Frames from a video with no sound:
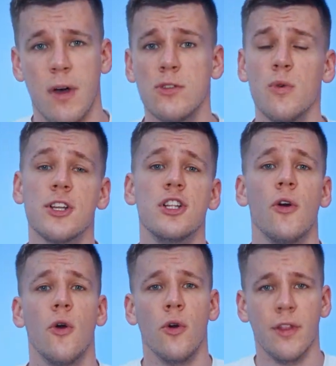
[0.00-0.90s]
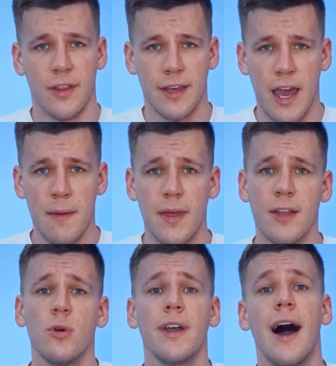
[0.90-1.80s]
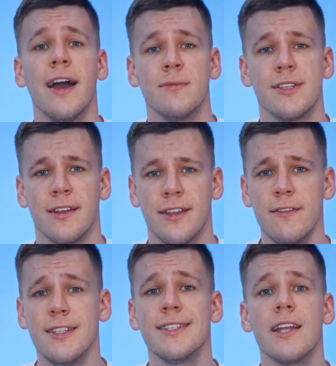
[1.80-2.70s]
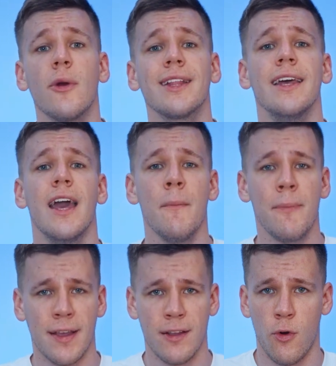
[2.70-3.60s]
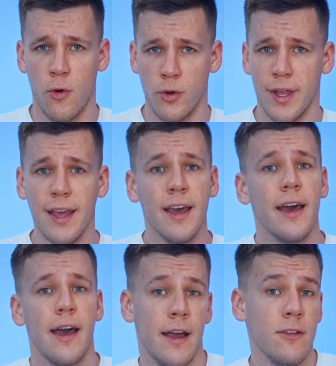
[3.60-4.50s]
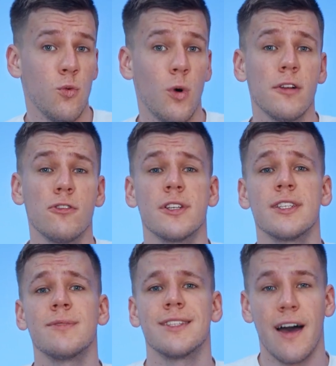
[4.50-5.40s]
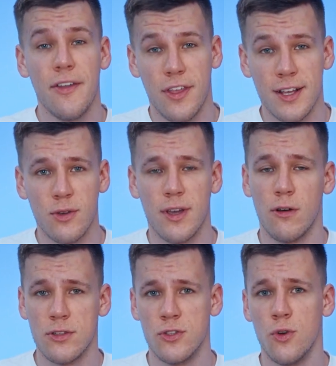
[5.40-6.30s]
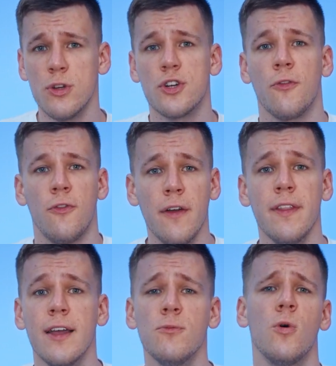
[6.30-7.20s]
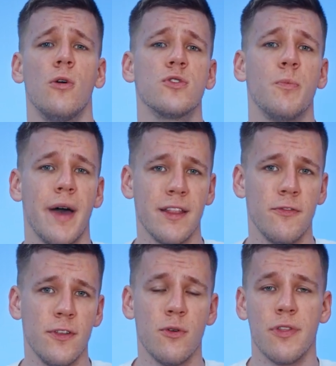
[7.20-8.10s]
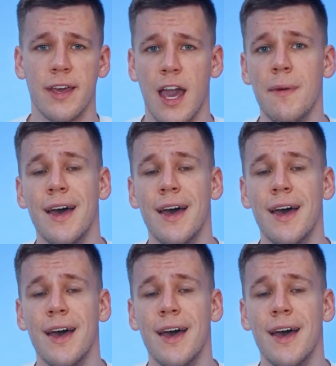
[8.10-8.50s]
How do you actually earn in the game, and what items and activities directly impact our earning, and what are just some side things you can also do which are fun and will also benefit you in the game